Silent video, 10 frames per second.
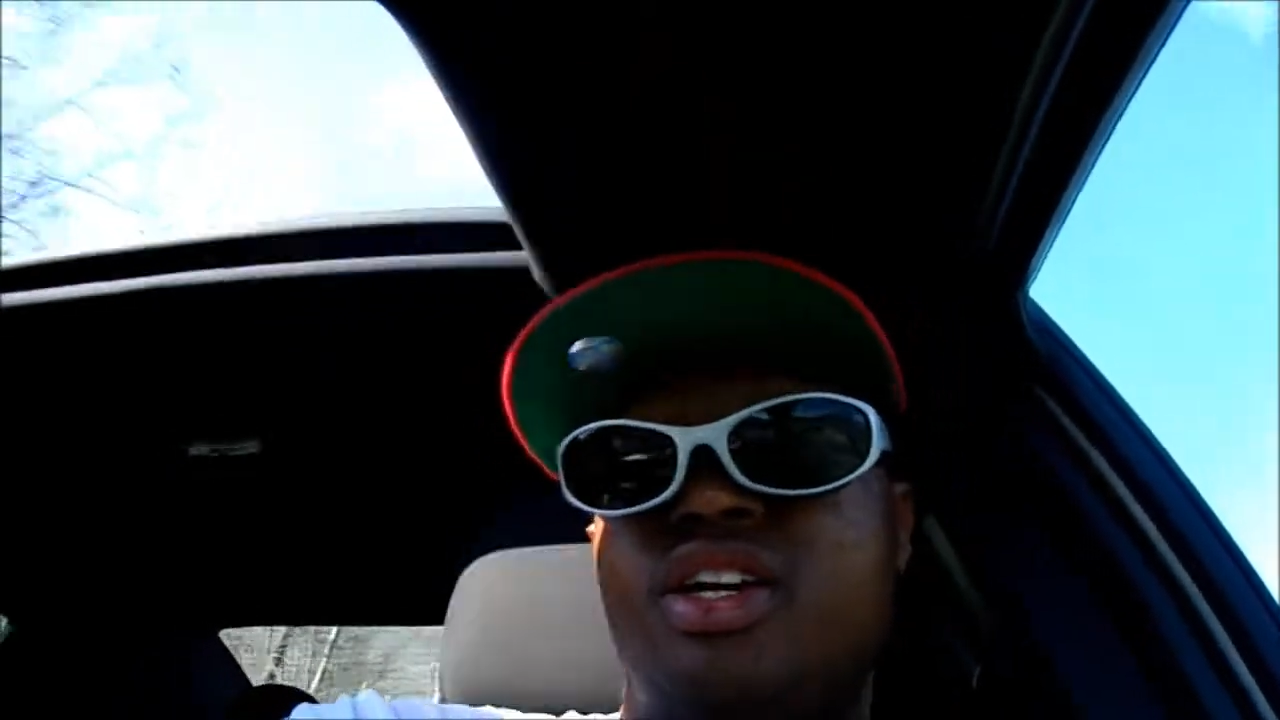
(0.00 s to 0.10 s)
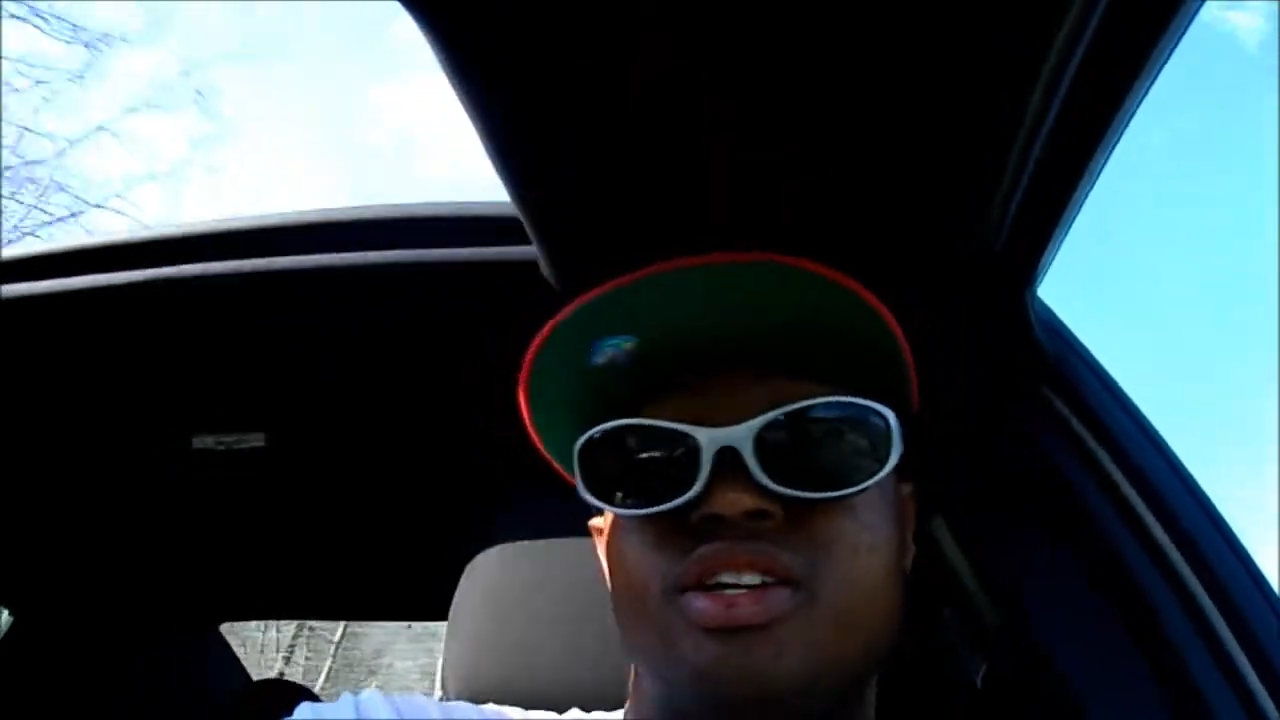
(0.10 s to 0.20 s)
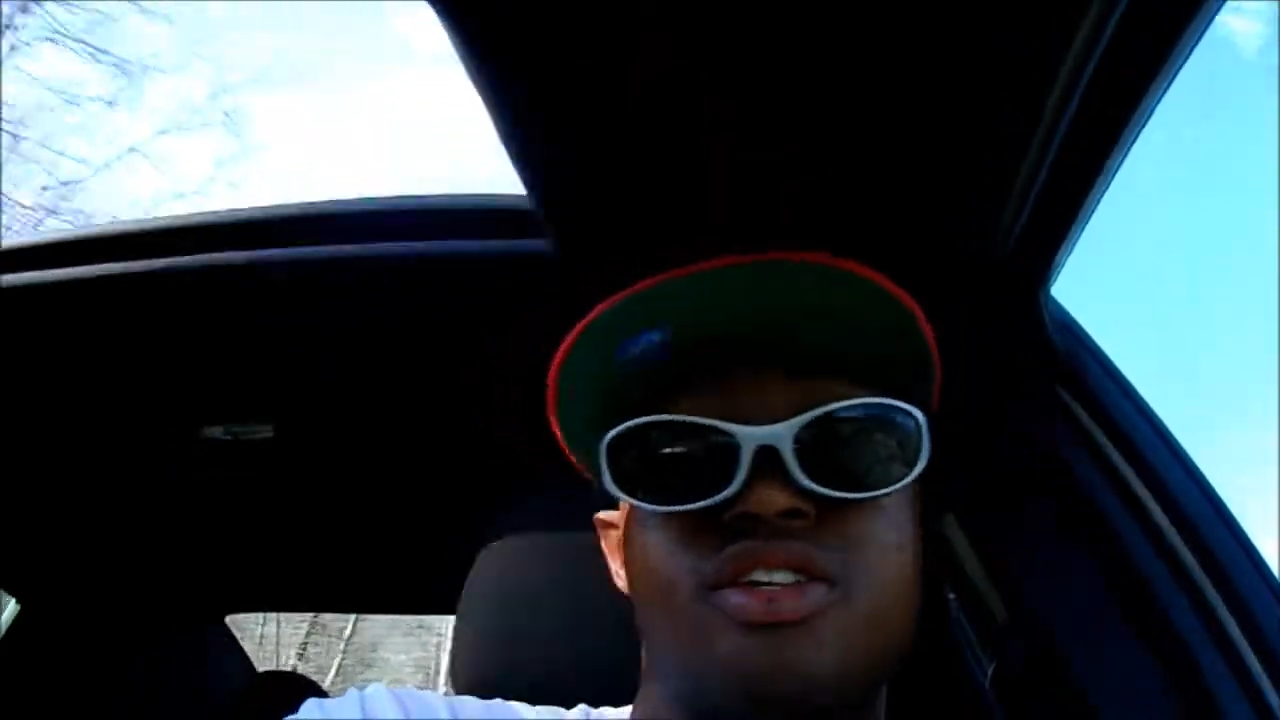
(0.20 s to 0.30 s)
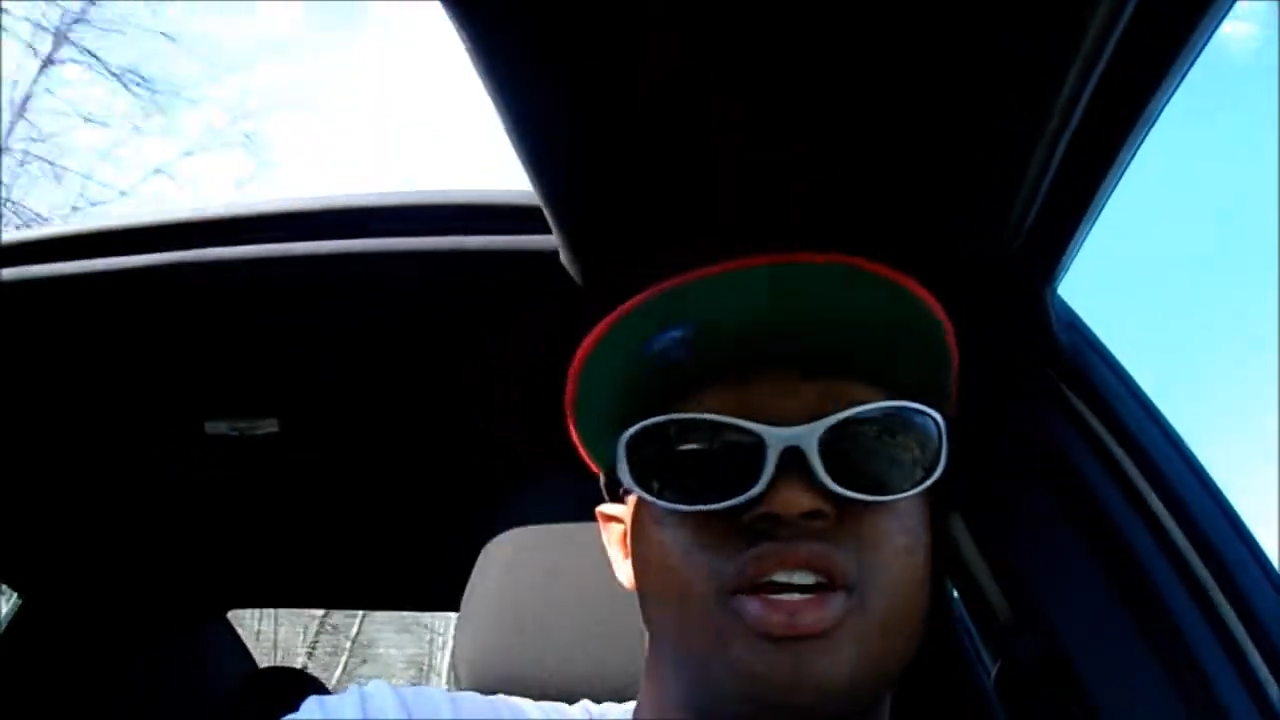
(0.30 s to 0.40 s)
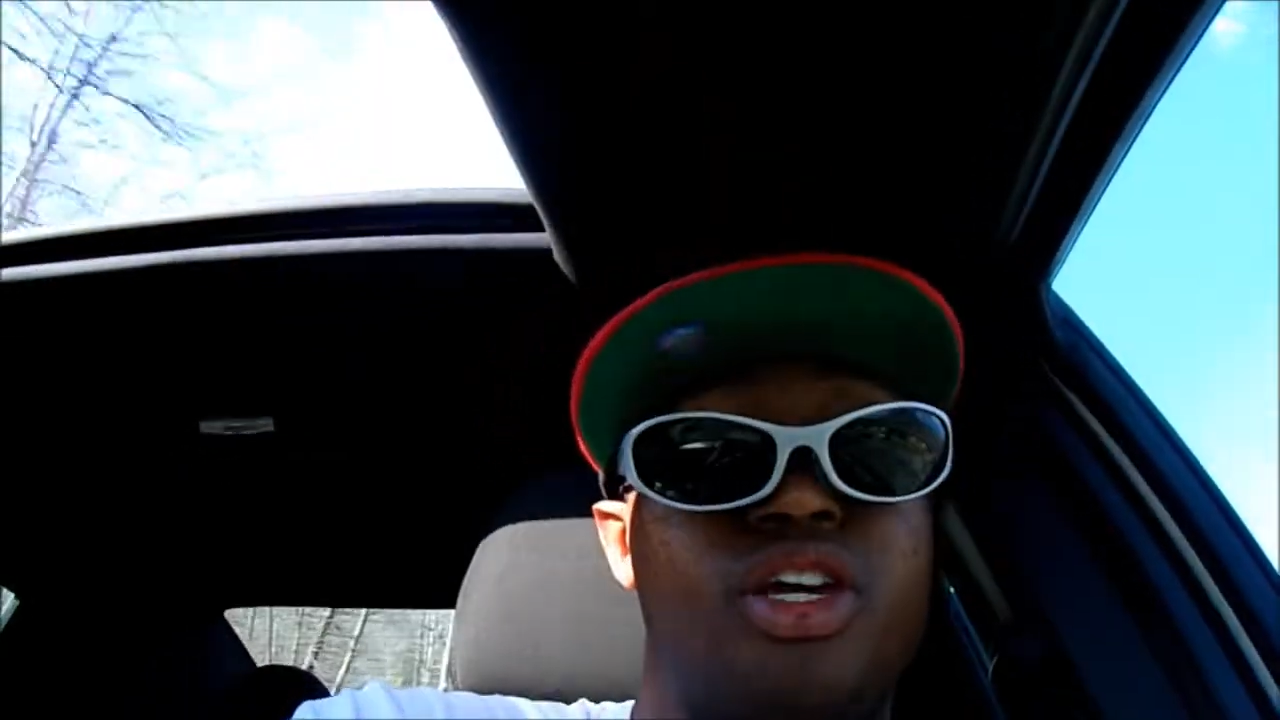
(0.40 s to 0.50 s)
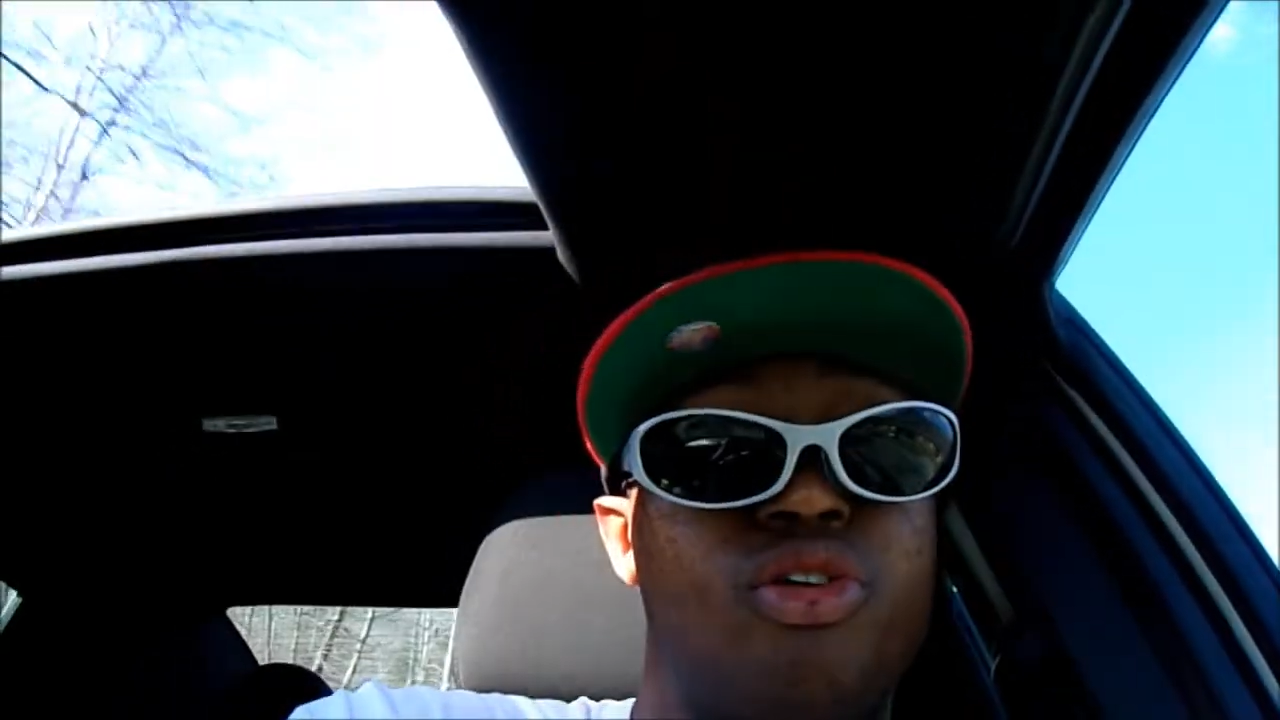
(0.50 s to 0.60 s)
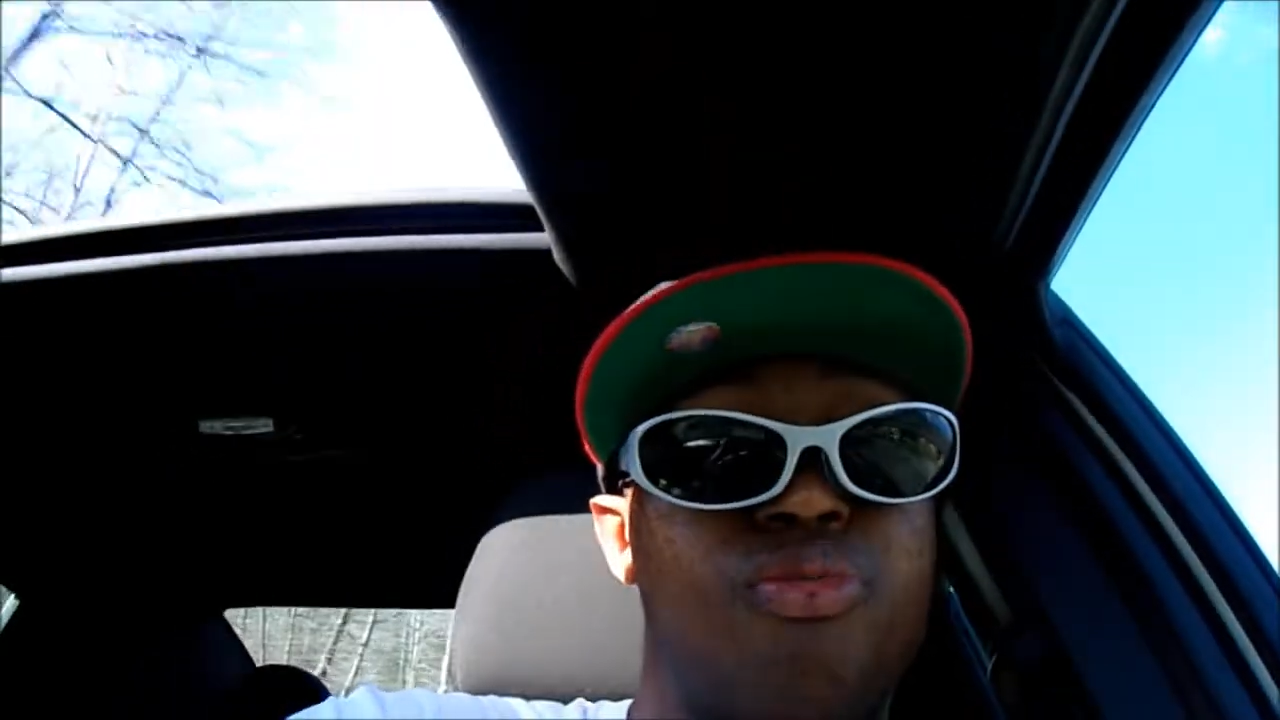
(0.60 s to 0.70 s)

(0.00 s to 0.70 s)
Kentucky